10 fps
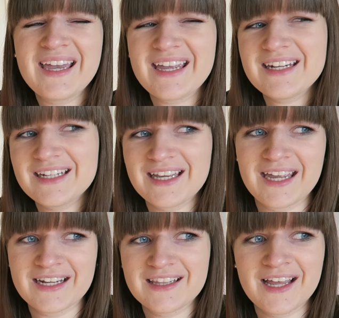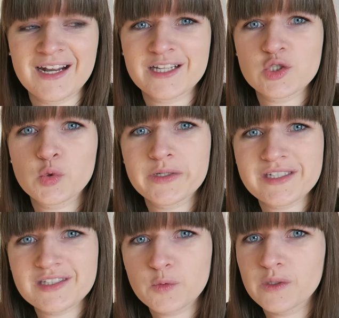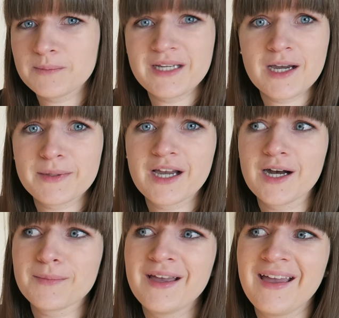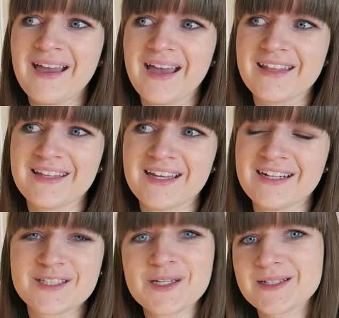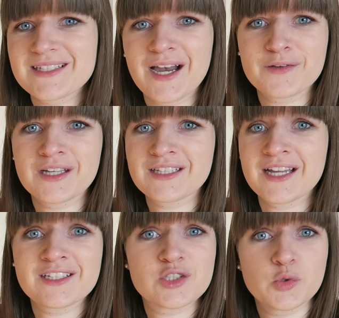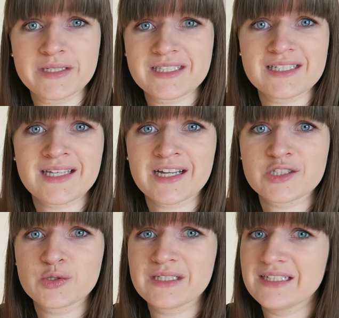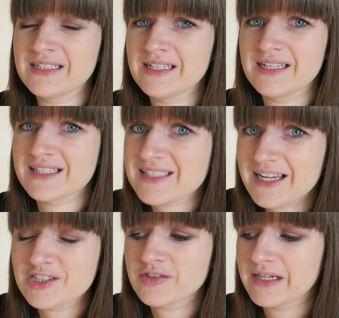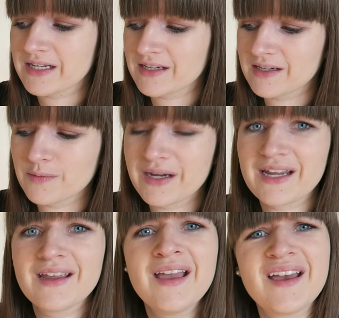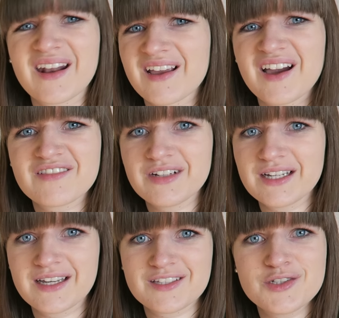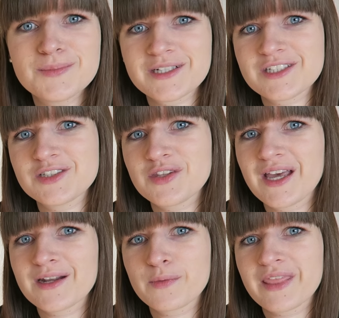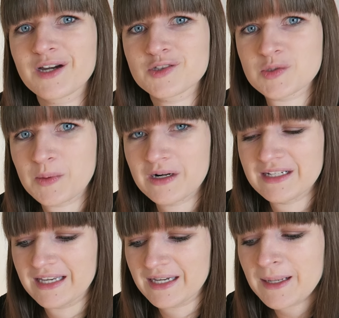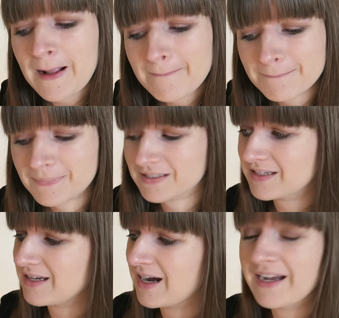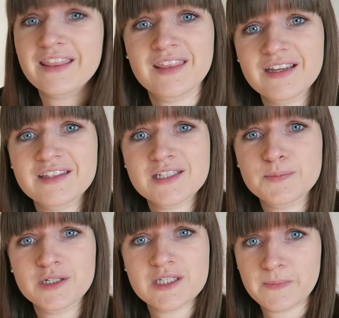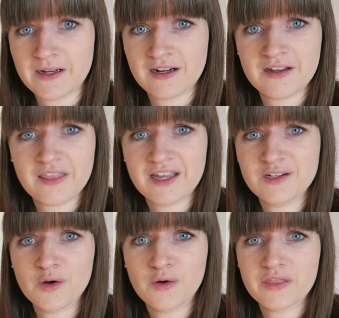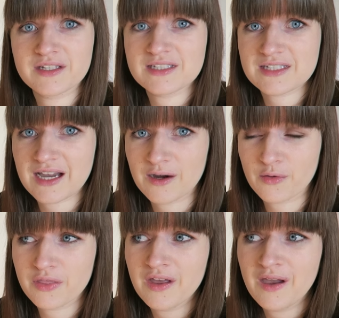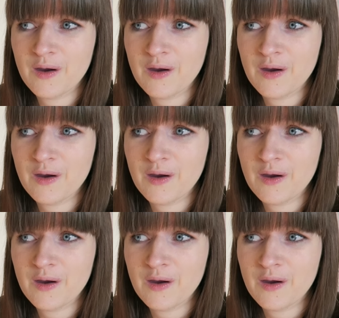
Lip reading: indicate that a twist will be coming up. And then it turns out that that twist is actually exaggerated in a way. I can't really get too much into that without spoiling it. But I think this book is better than North and South,